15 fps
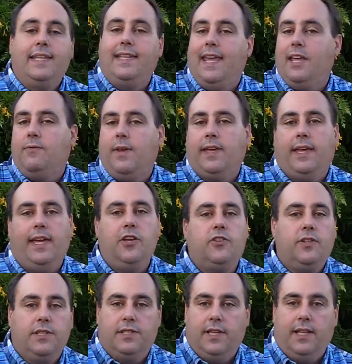Take
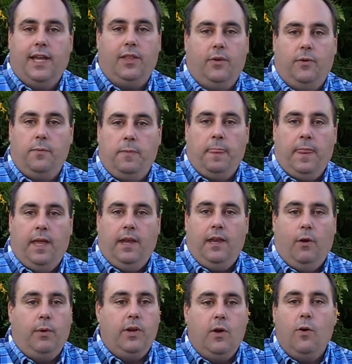vacations together.
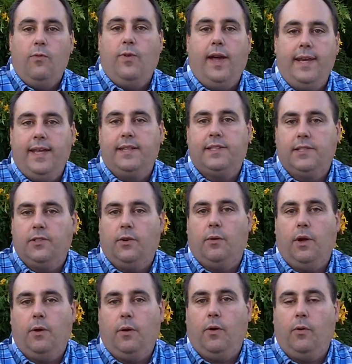Now we know finances
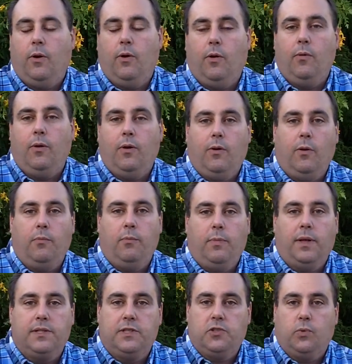are
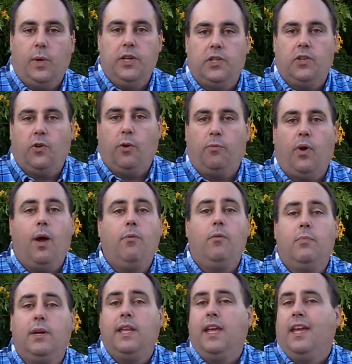a situation or a
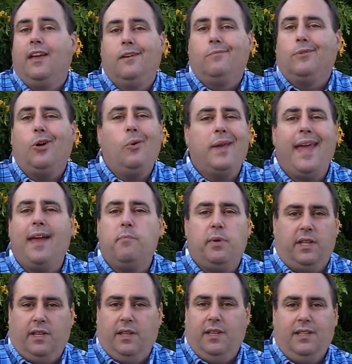problem, but go
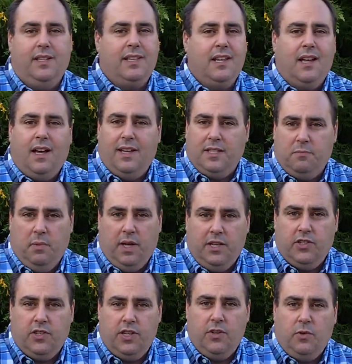camping. It doesn't cost
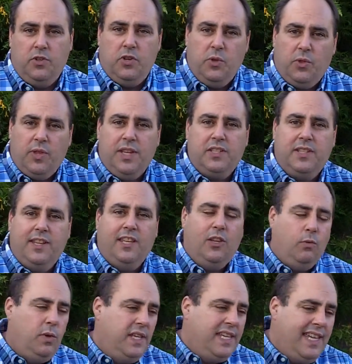much. You know, do things
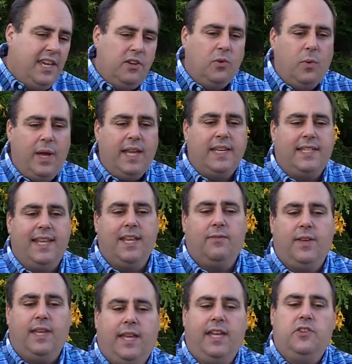together where you get away and take
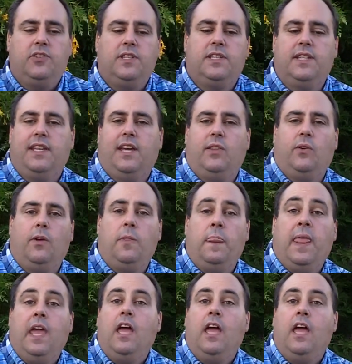vacations together.